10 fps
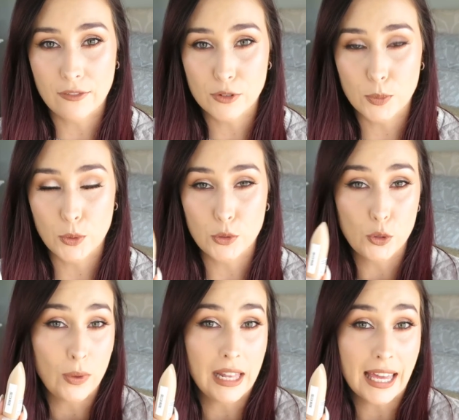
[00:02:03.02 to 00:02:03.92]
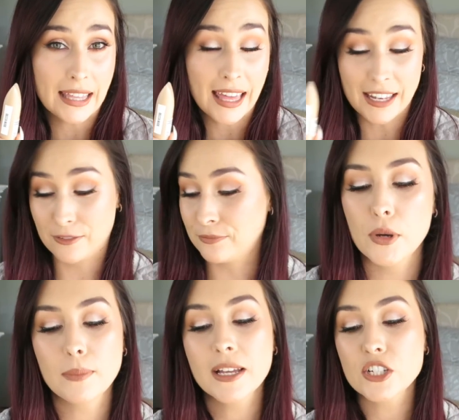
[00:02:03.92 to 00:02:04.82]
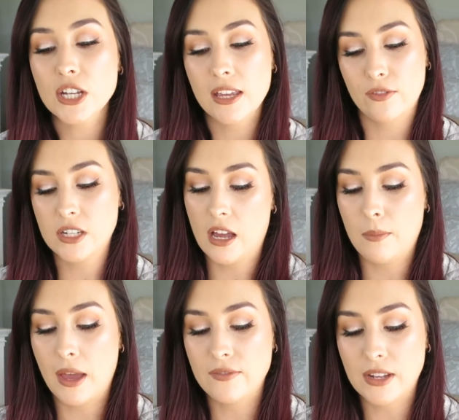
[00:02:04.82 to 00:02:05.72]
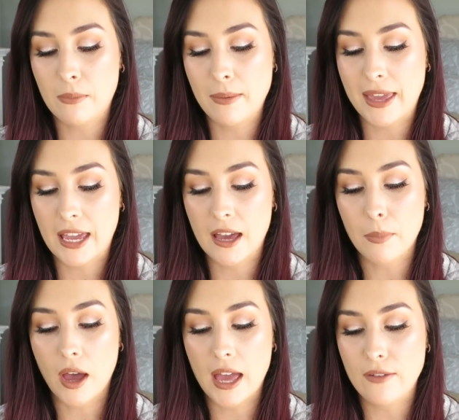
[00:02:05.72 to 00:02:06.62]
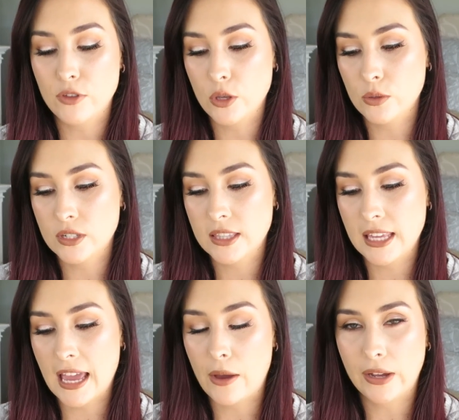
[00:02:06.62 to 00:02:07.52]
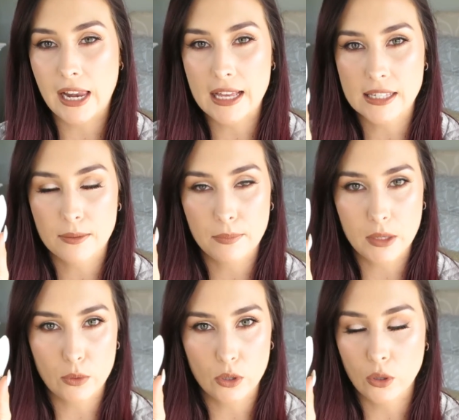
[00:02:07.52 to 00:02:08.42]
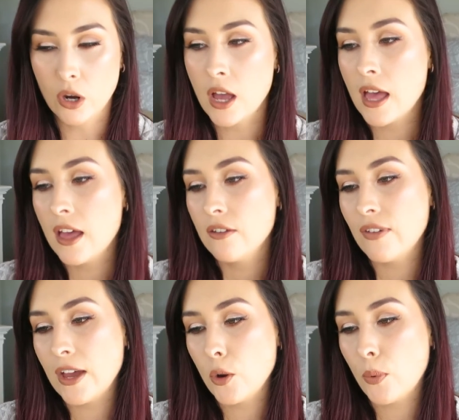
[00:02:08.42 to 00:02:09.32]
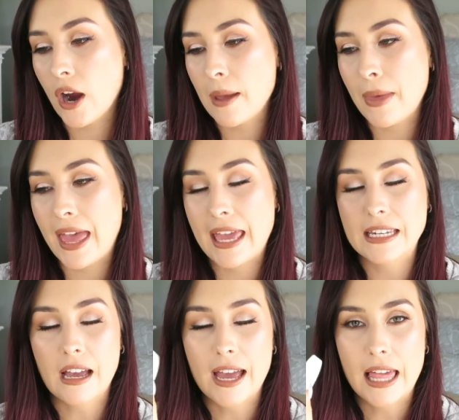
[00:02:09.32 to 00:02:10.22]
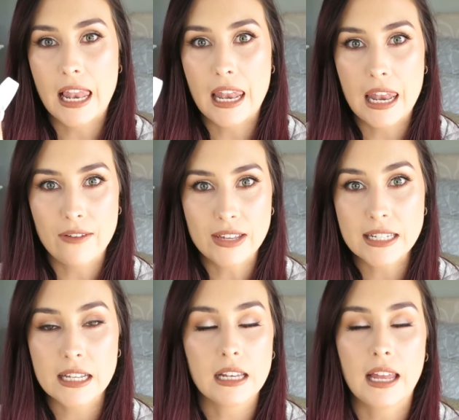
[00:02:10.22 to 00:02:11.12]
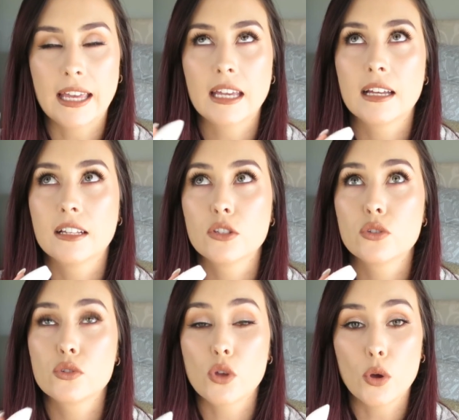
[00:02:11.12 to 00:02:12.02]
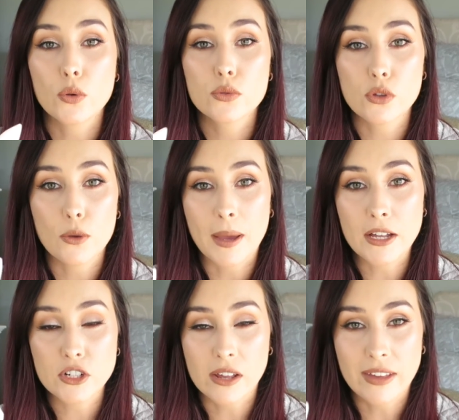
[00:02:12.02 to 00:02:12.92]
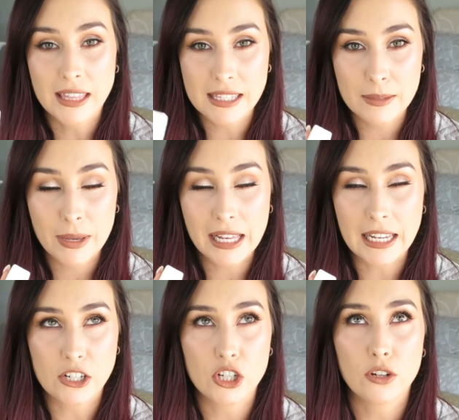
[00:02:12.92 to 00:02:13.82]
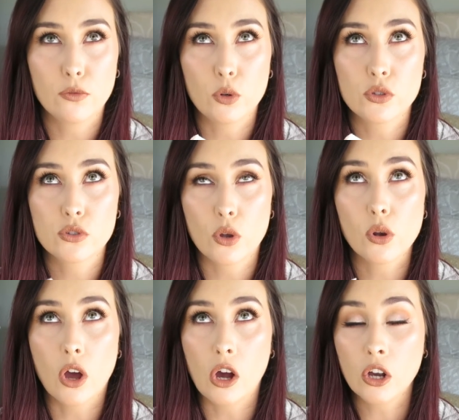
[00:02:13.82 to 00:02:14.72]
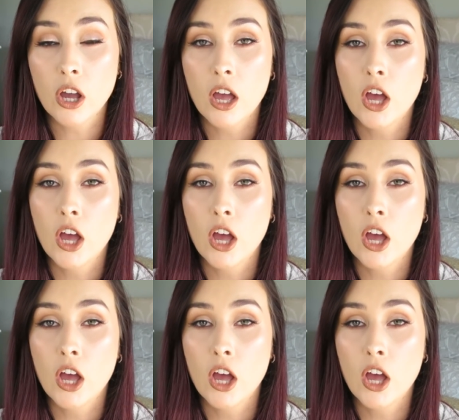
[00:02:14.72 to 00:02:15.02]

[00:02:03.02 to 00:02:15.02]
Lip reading: comfortable to wear like that. Pretty much every time I've done my makeup, I've used the Hourglass Mineral Veil Primer and I love it. Like, so much. I've had this in my collection for so long.